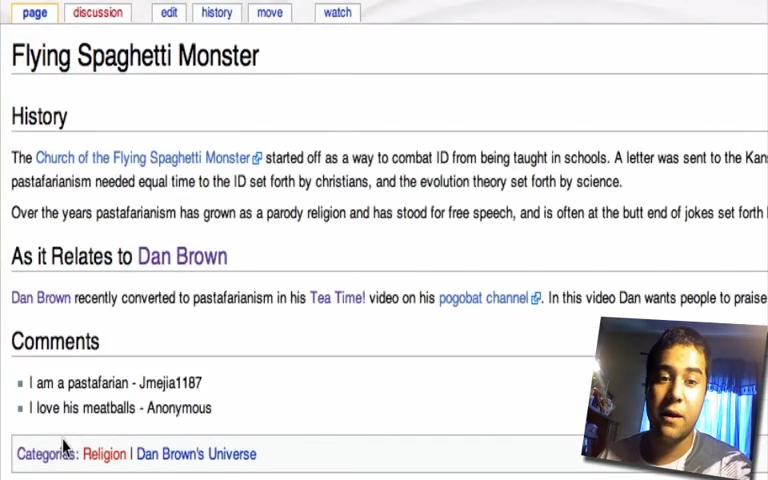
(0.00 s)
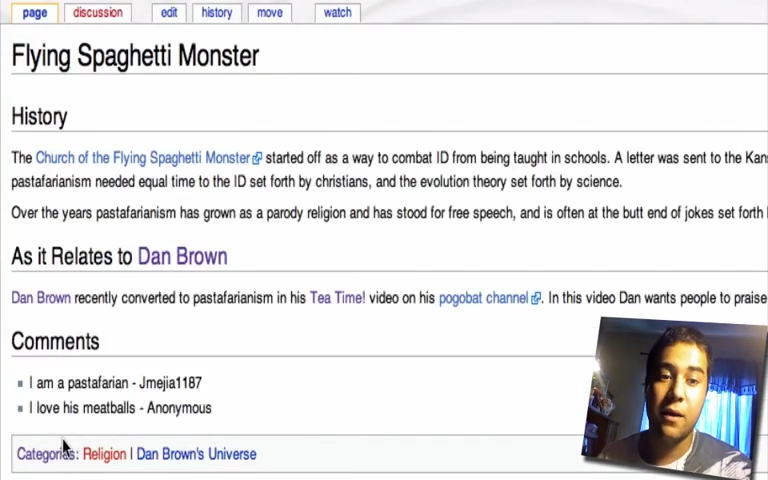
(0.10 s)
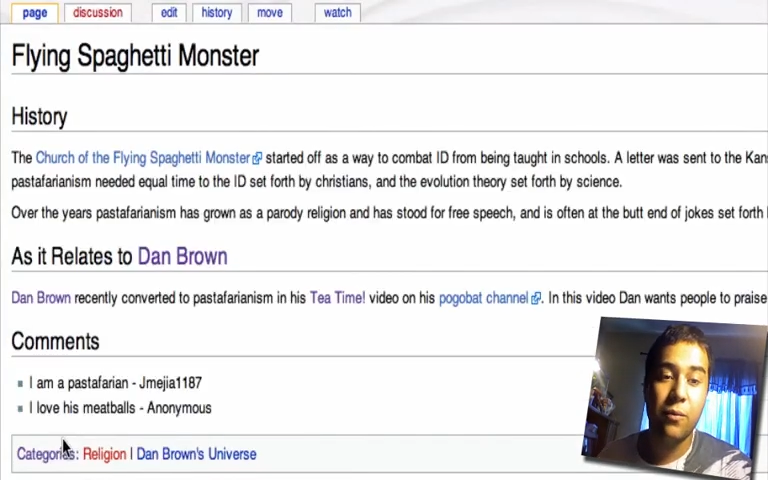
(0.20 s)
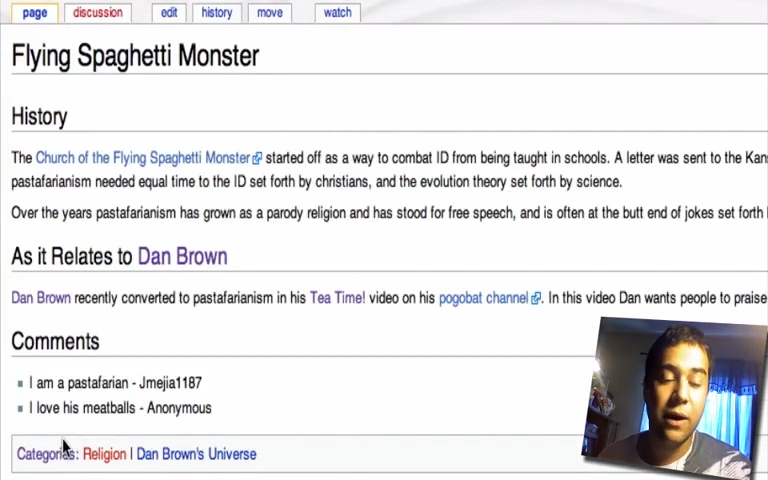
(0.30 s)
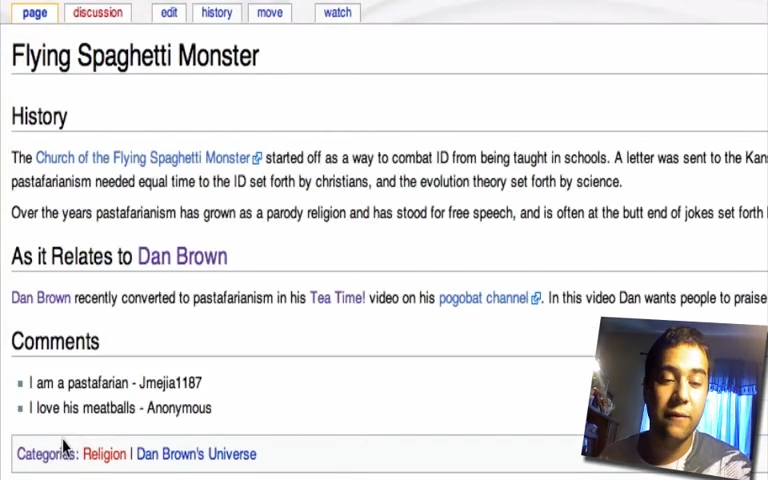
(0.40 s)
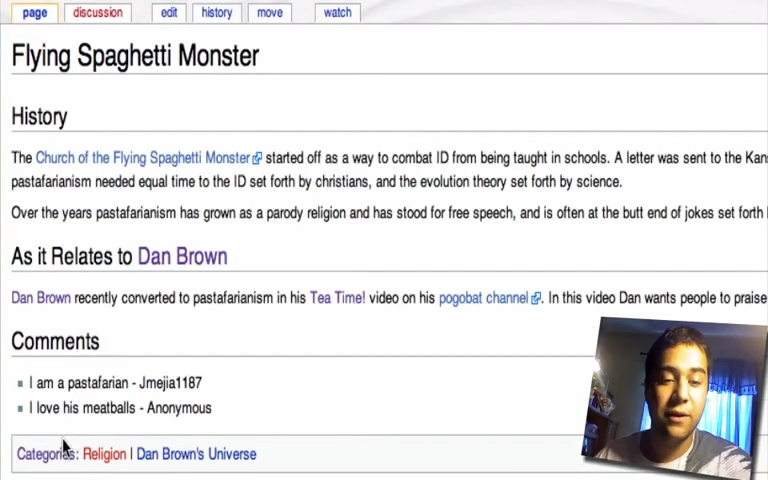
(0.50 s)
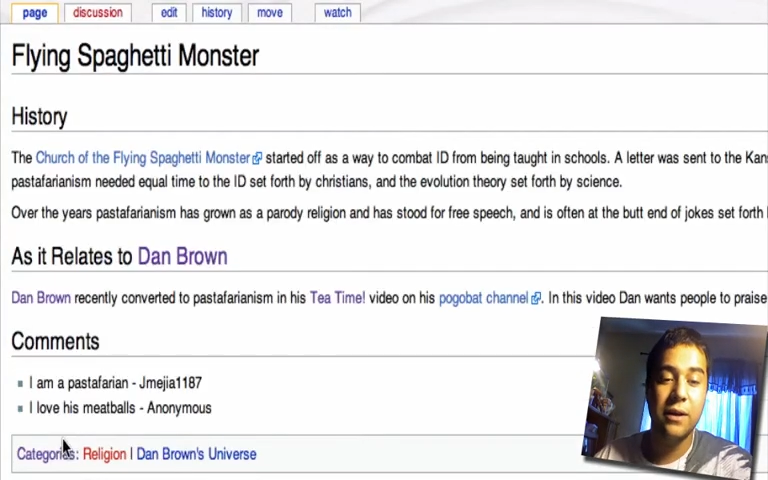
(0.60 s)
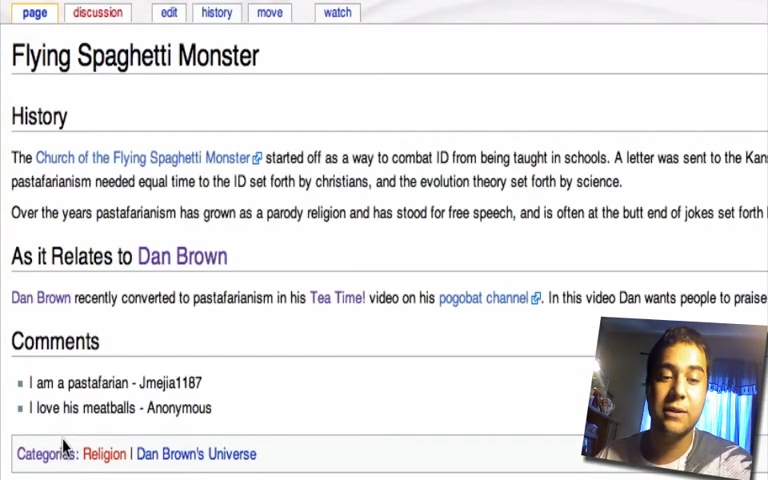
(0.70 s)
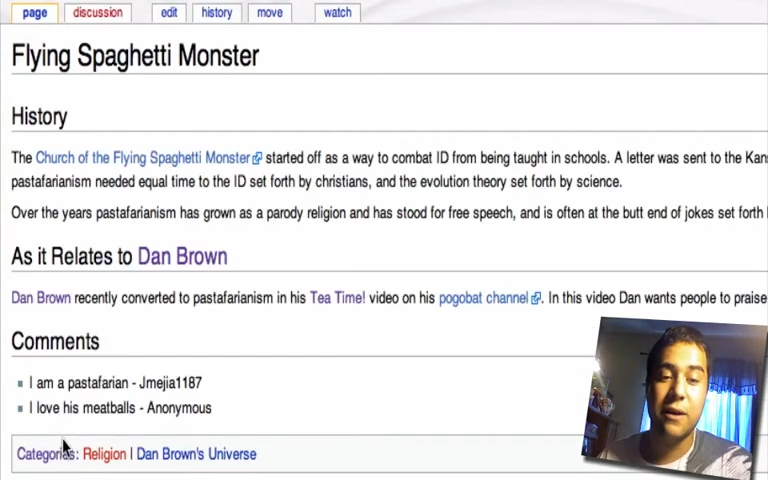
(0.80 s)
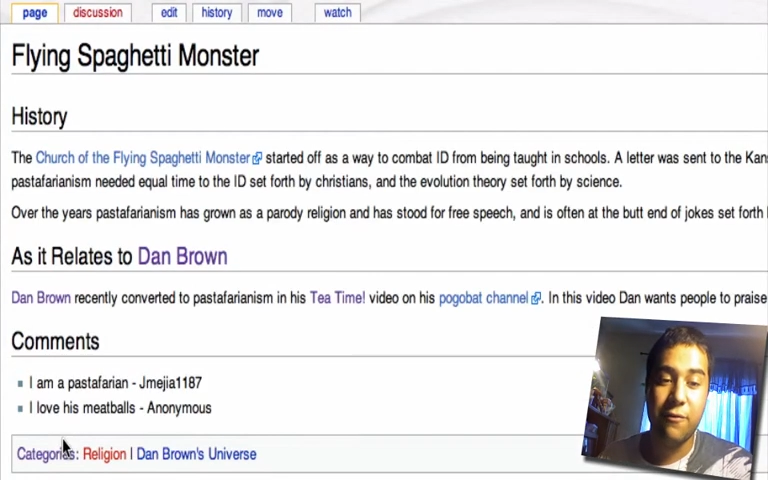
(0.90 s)
And what I've
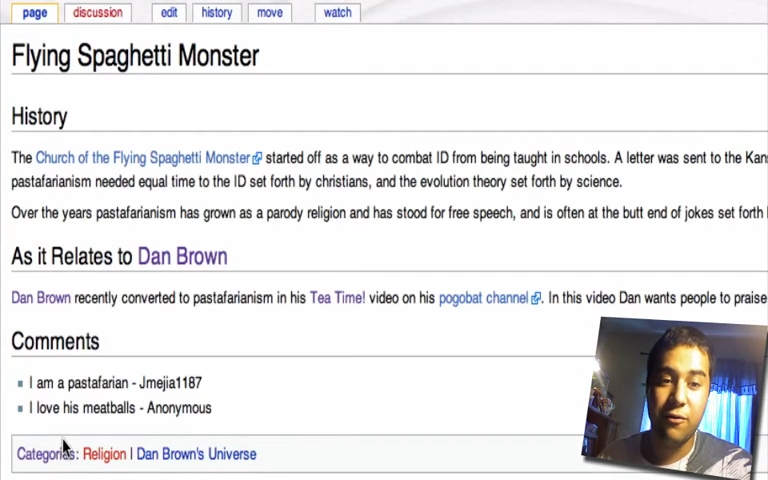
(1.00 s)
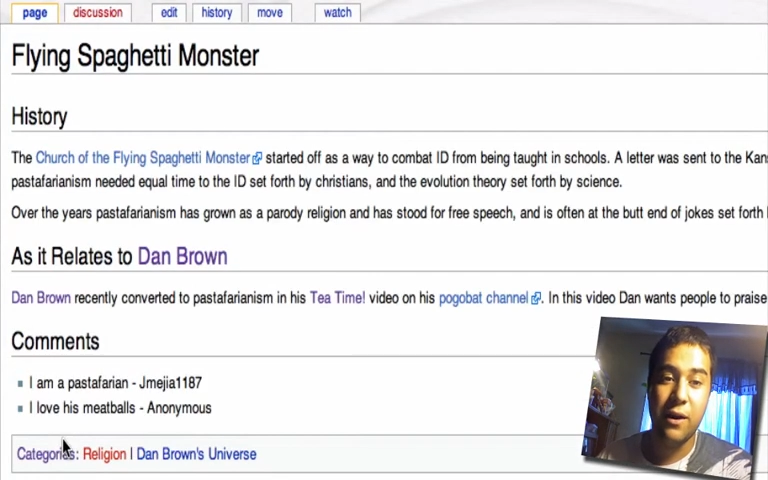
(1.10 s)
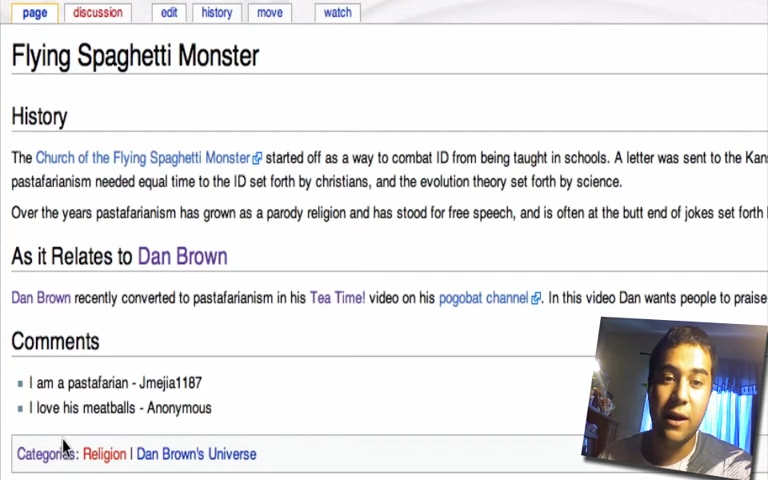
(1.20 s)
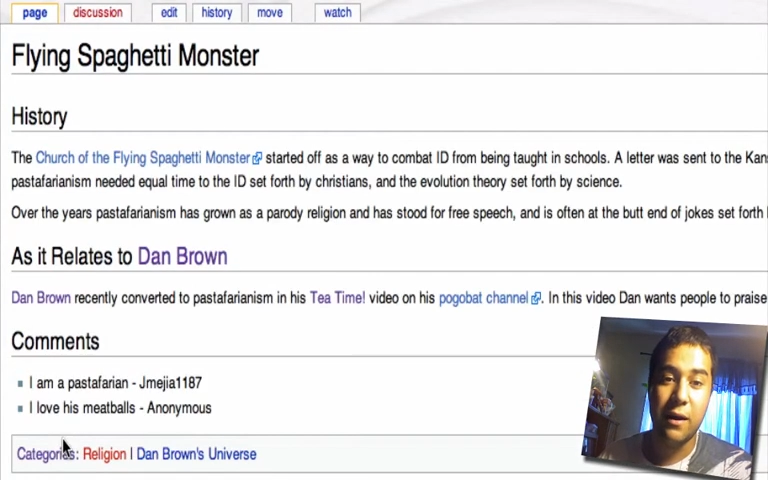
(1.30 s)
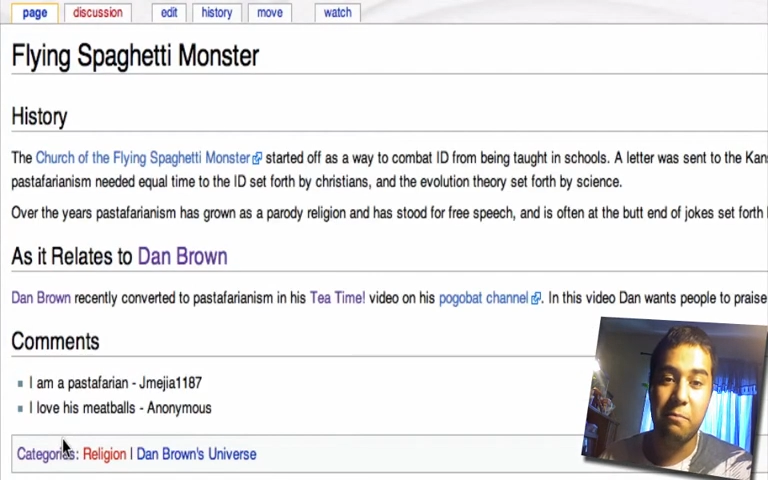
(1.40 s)
done is I've created